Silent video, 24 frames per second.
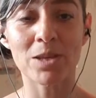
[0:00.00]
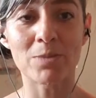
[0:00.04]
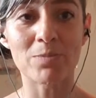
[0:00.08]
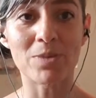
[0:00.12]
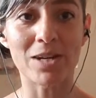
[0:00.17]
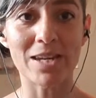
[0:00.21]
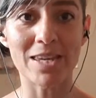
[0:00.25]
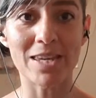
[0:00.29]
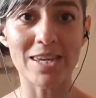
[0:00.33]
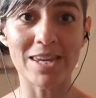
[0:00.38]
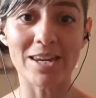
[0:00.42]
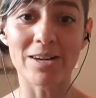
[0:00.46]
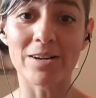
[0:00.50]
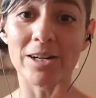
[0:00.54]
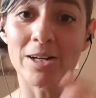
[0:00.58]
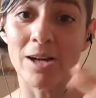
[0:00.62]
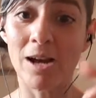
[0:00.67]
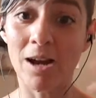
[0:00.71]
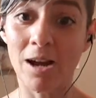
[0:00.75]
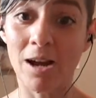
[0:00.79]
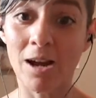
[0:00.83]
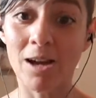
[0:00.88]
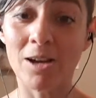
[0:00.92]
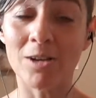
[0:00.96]
But here it
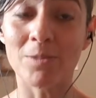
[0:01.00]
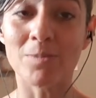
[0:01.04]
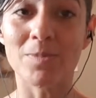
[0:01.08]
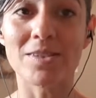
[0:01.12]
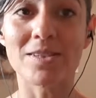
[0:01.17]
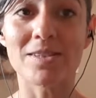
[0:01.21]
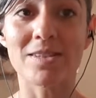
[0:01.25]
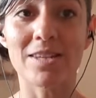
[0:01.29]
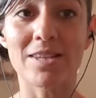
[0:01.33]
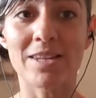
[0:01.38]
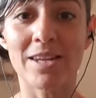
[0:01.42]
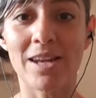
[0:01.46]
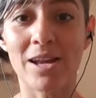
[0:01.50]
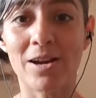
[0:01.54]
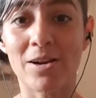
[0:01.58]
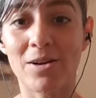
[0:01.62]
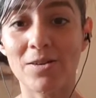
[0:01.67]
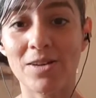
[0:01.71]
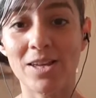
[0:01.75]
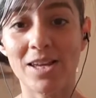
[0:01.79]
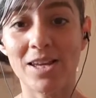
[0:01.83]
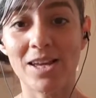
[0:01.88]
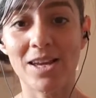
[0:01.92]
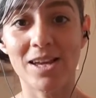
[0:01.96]
comes,
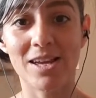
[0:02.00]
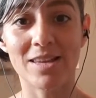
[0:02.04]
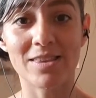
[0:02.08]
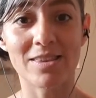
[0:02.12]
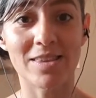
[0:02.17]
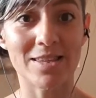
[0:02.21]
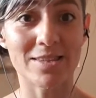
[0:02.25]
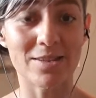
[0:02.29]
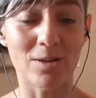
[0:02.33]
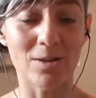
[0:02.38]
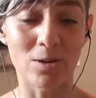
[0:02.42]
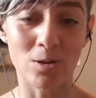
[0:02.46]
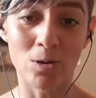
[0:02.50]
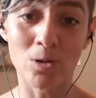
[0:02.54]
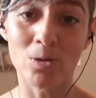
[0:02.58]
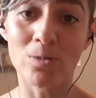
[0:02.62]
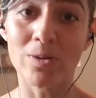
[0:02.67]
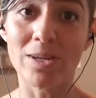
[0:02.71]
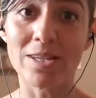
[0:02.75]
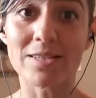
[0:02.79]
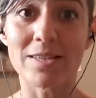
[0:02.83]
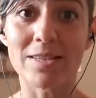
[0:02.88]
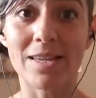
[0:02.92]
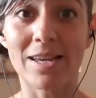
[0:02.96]
that's always,